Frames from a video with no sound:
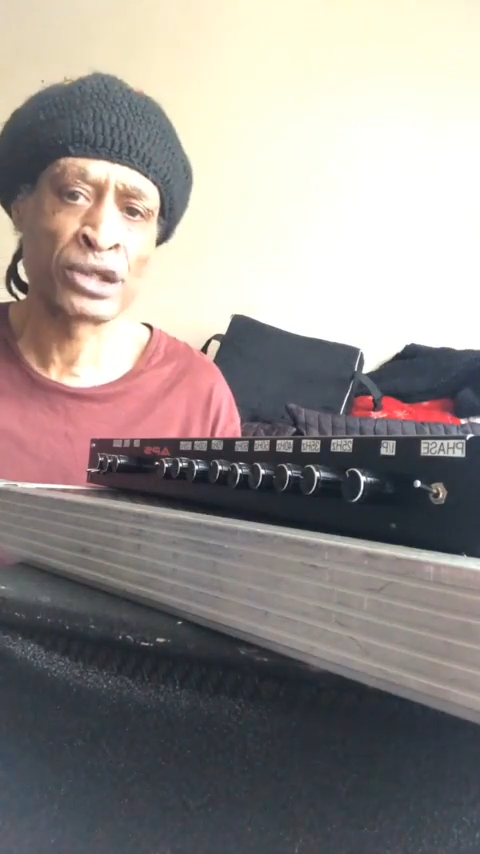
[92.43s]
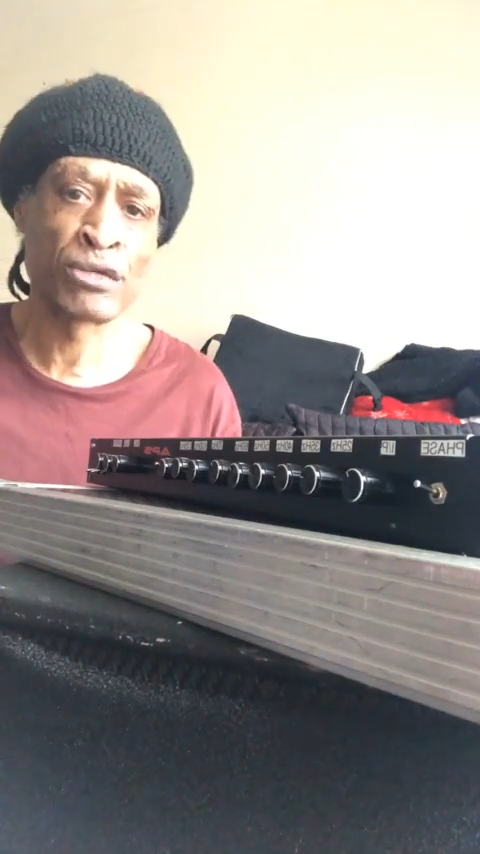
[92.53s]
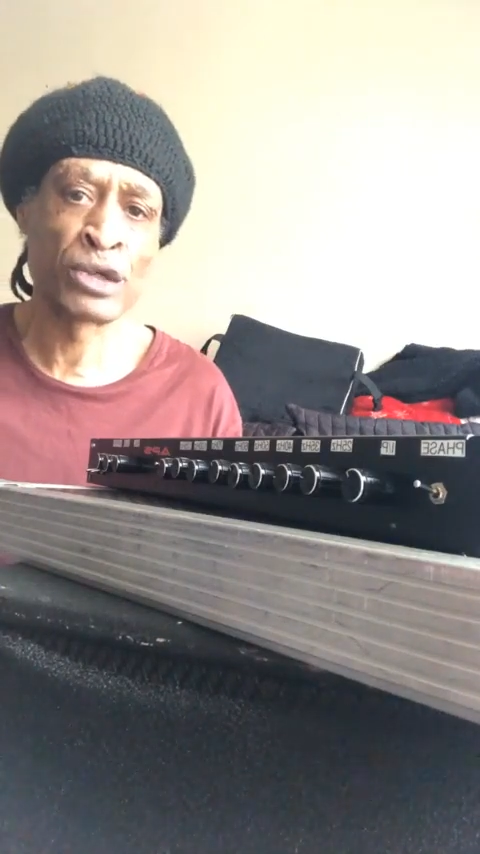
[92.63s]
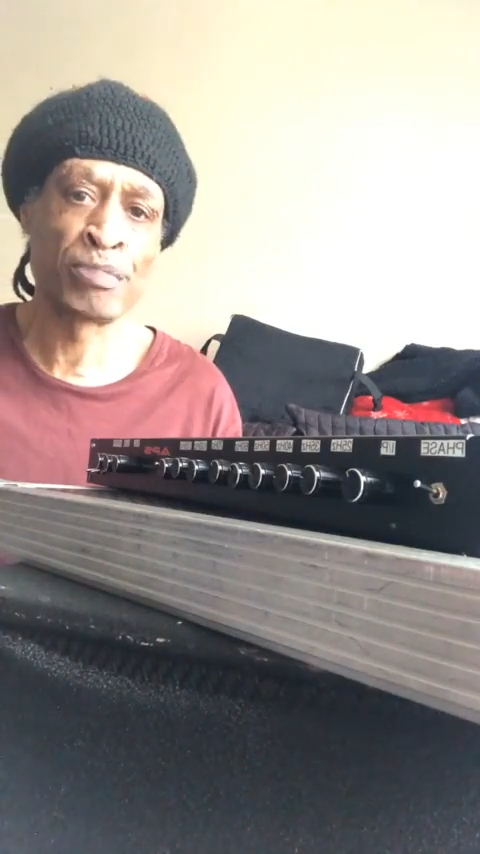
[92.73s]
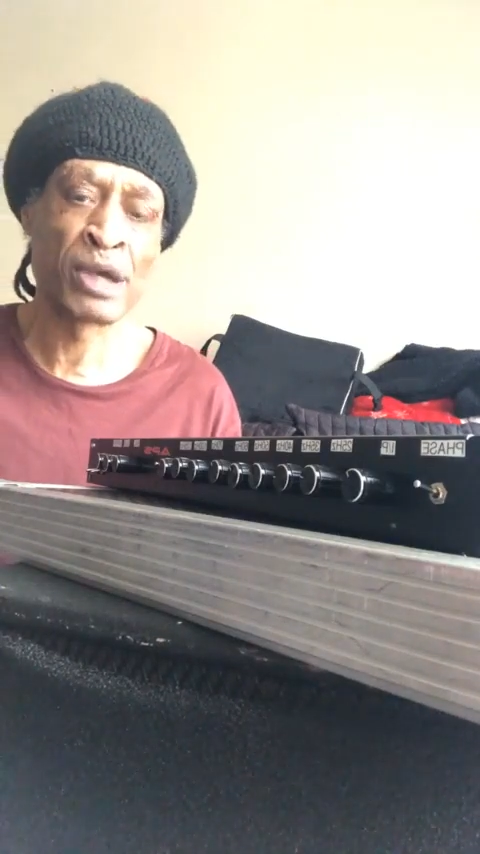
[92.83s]
I
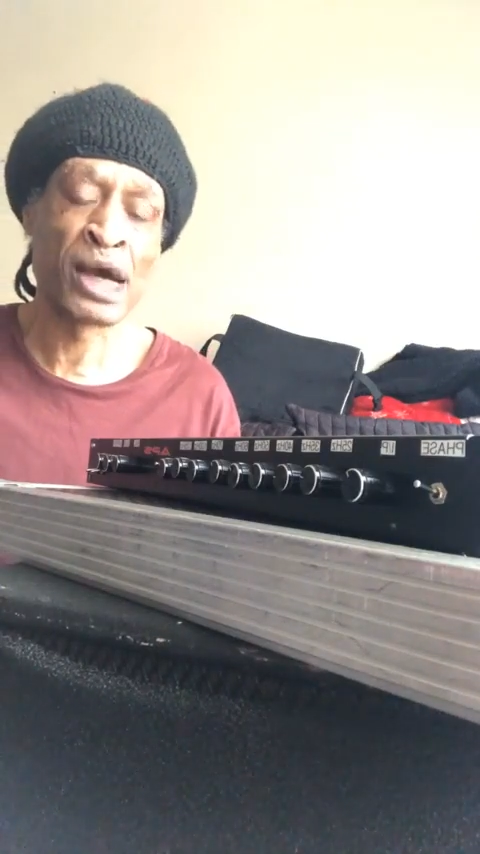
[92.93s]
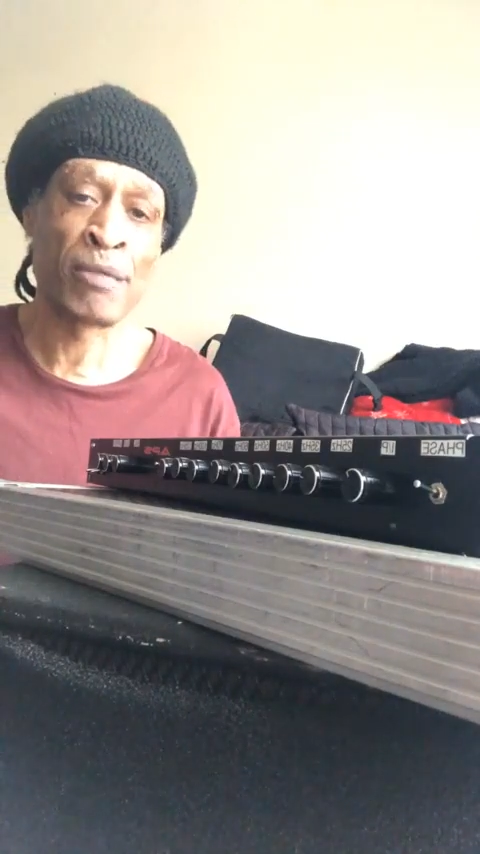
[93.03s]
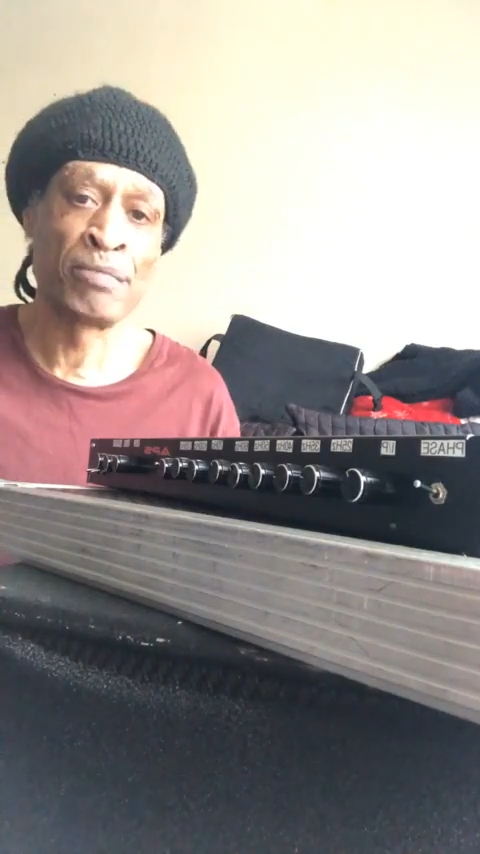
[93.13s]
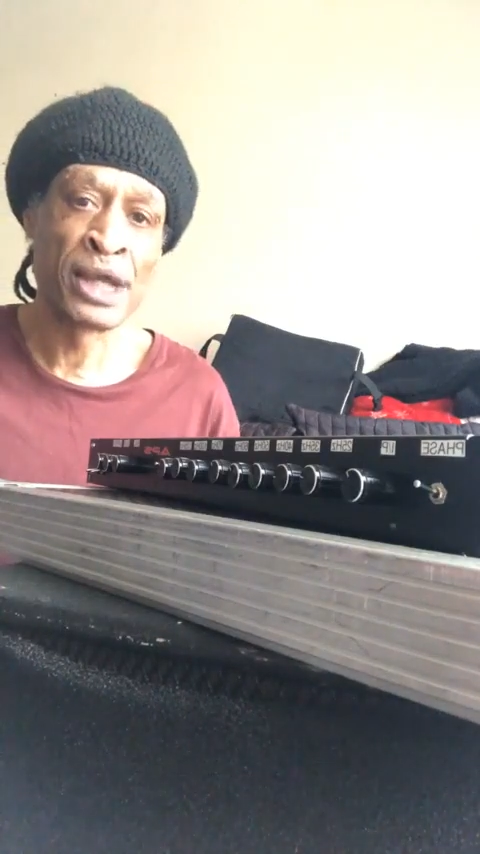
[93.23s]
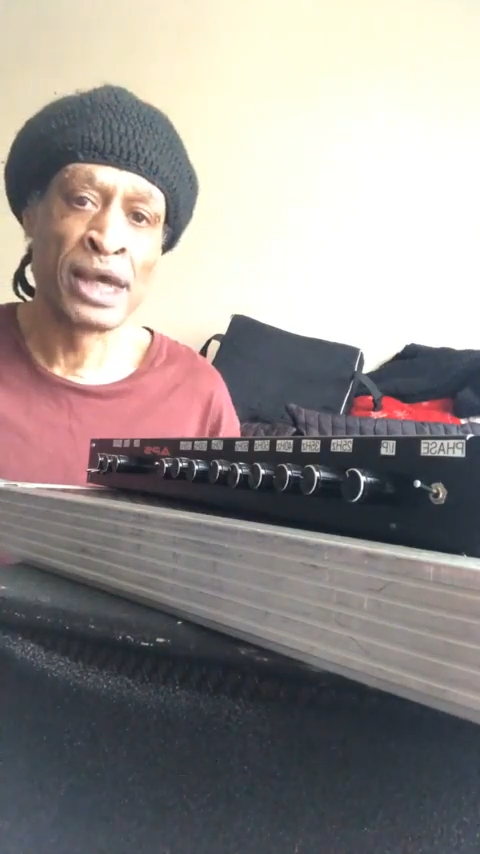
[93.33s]
want to big
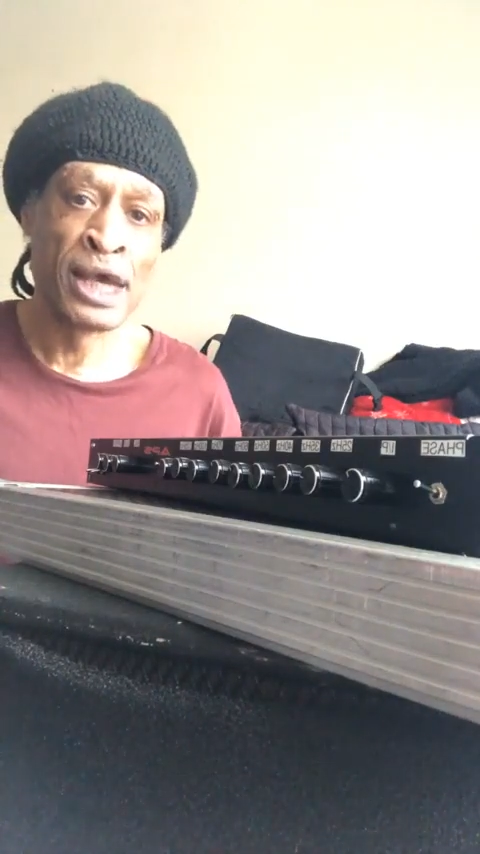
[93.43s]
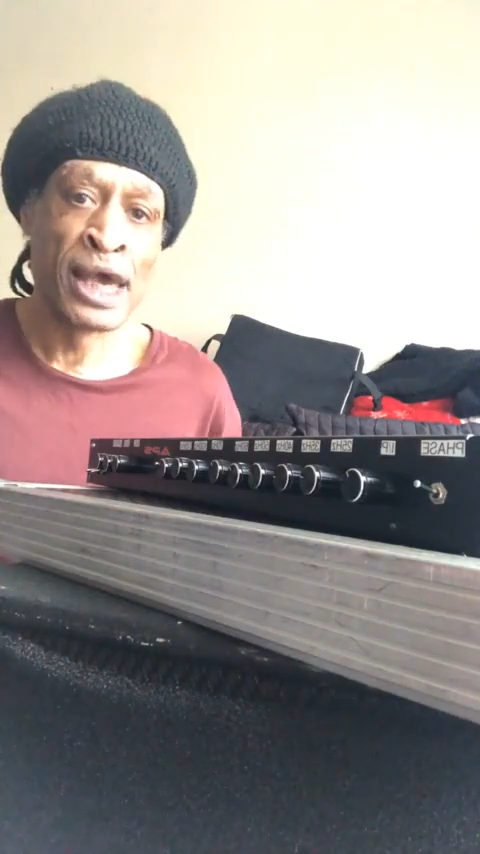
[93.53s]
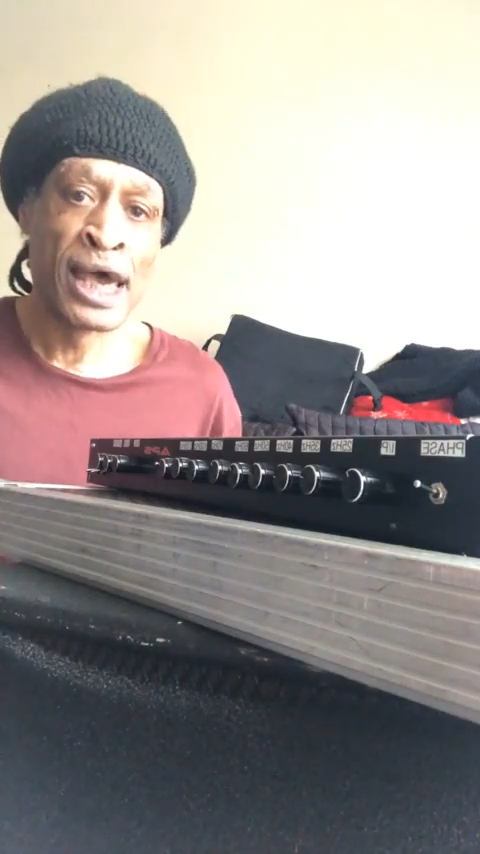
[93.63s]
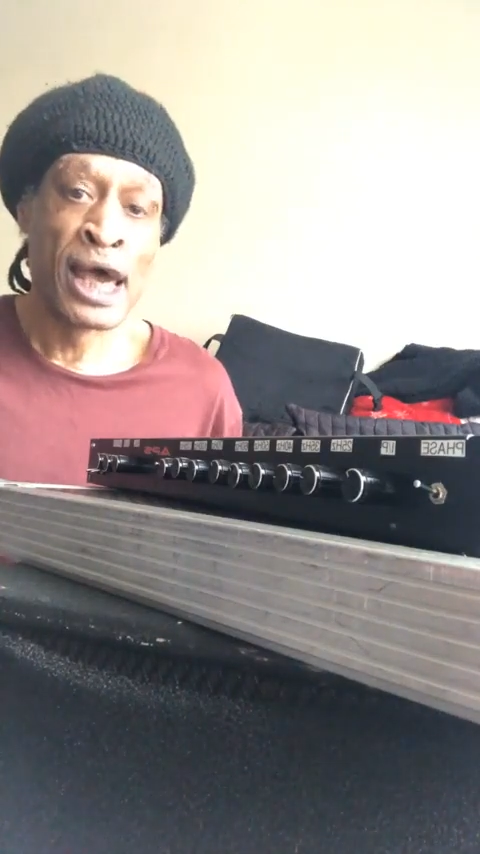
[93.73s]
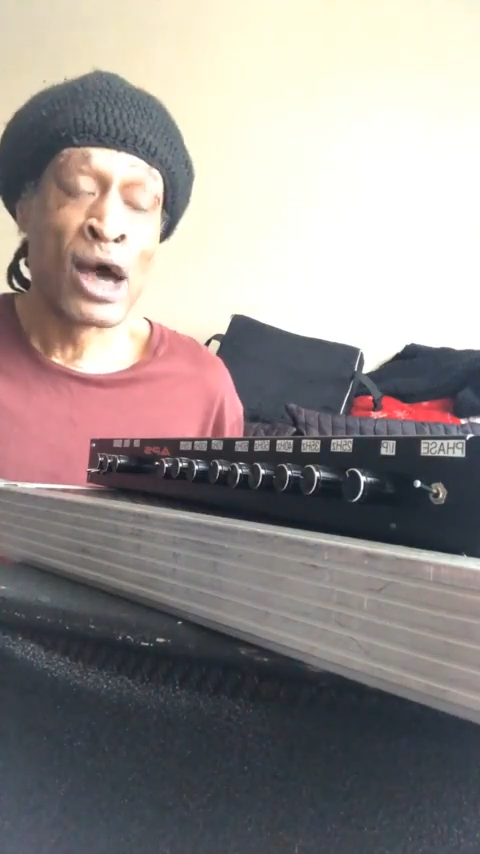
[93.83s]
up
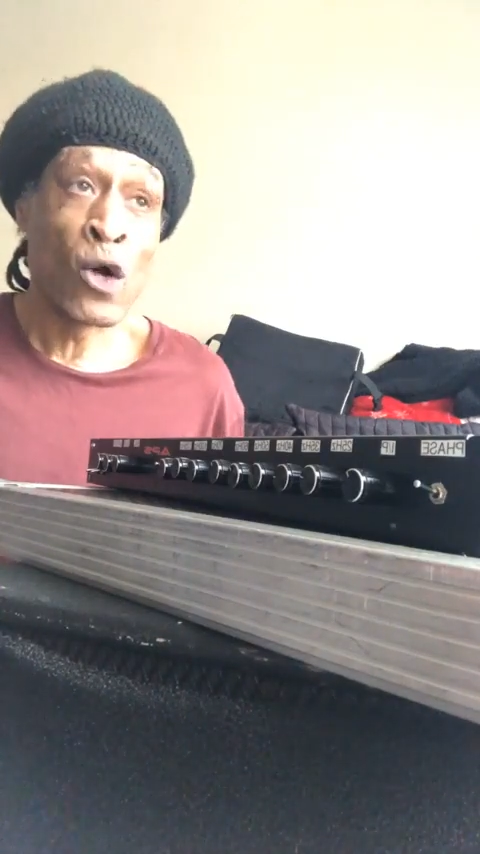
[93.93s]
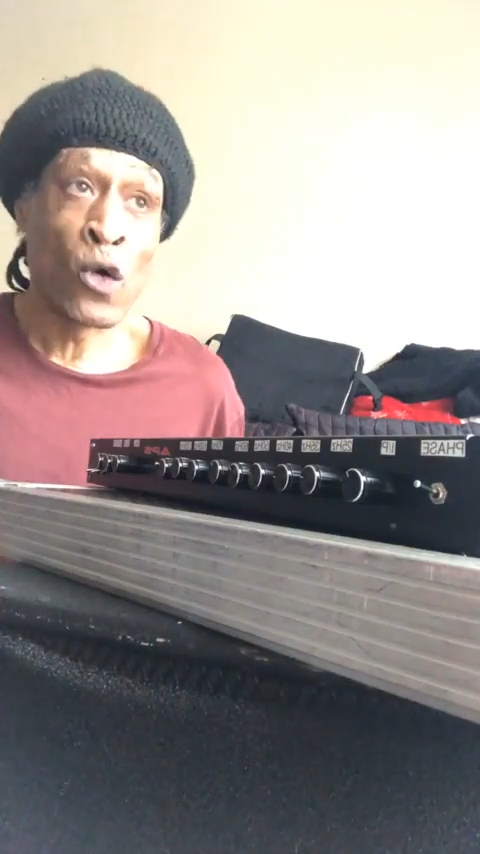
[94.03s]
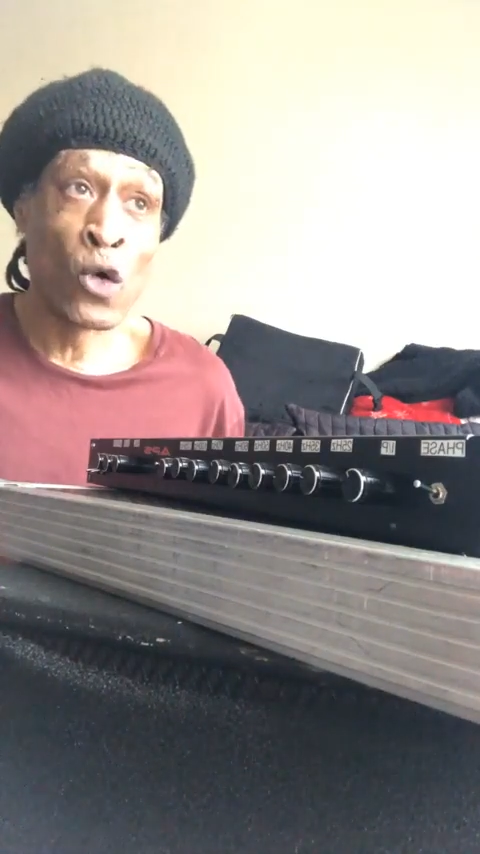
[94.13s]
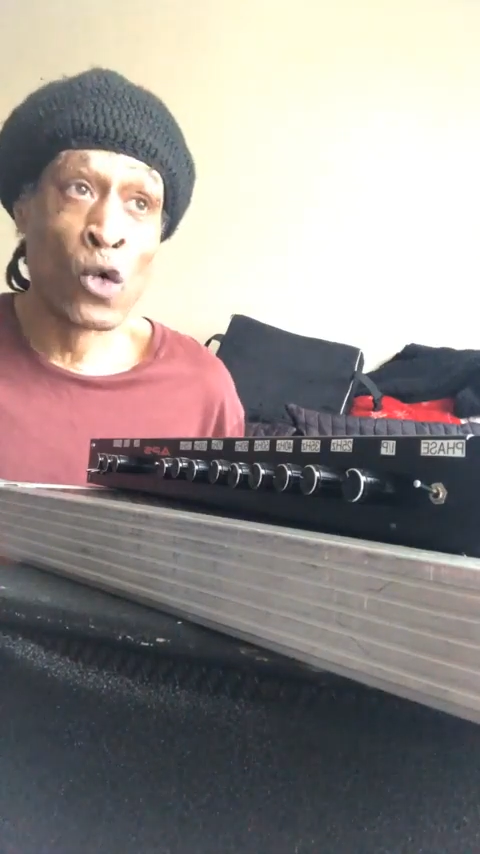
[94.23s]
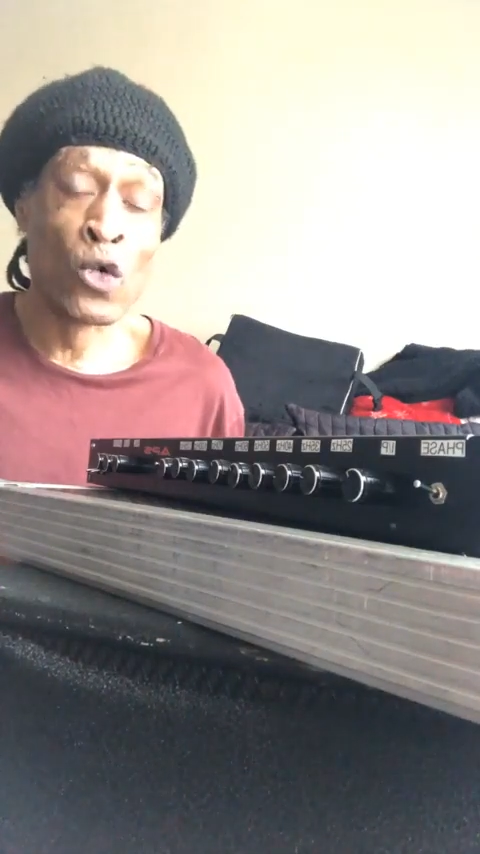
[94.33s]

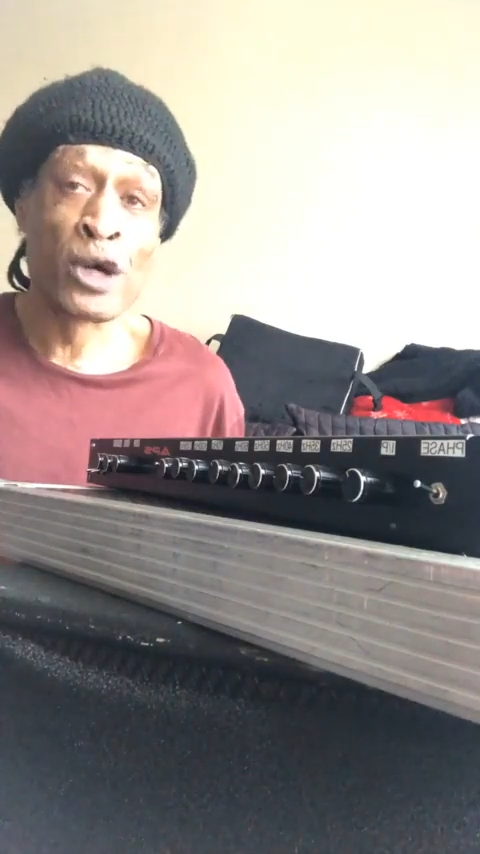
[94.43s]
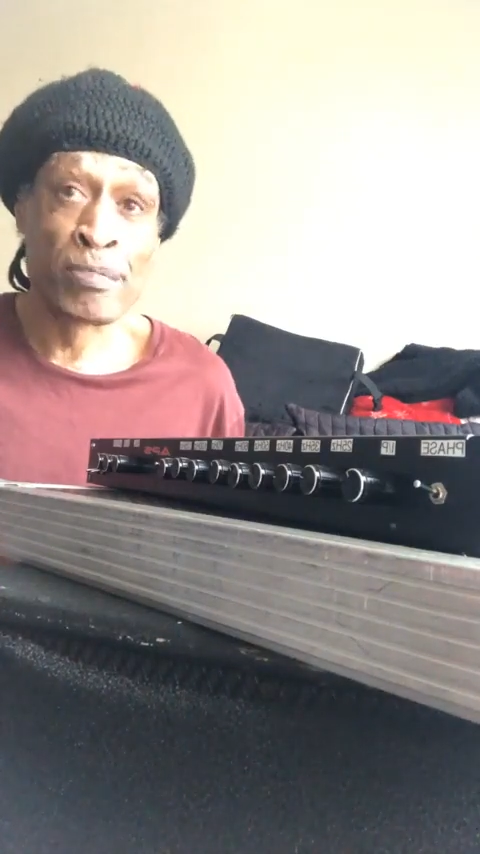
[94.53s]
all